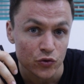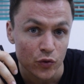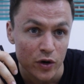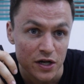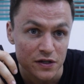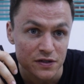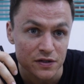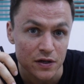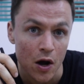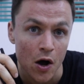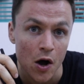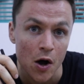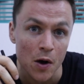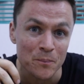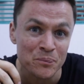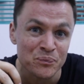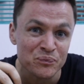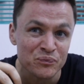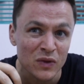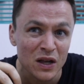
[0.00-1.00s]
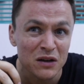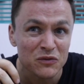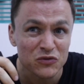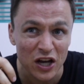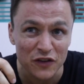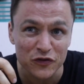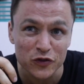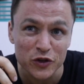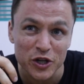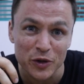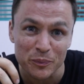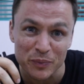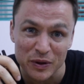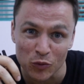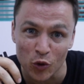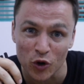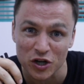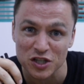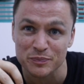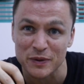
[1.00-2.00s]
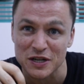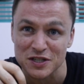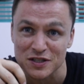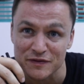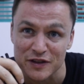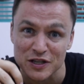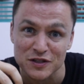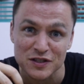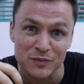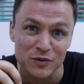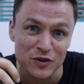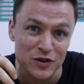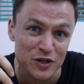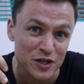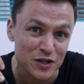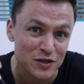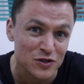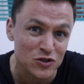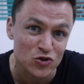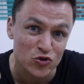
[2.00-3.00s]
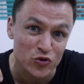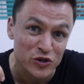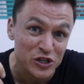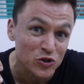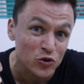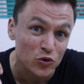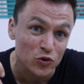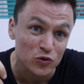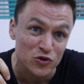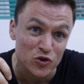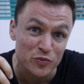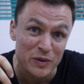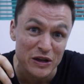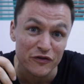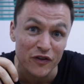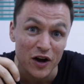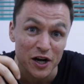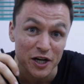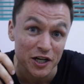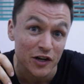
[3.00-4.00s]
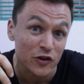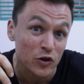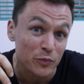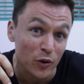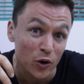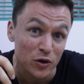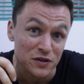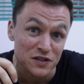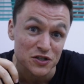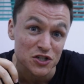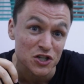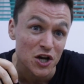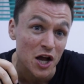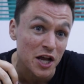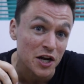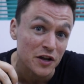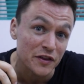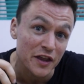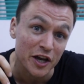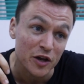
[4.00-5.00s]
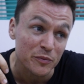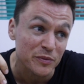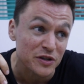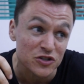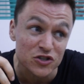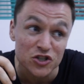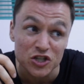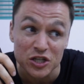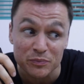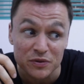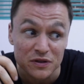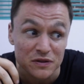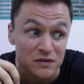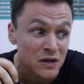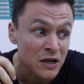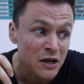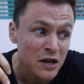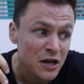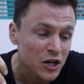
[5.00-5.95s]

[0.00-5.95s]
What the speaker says: US. Definitely a bit more expensive than some of the street noodles you may find in other parts of China that could be as cheap as,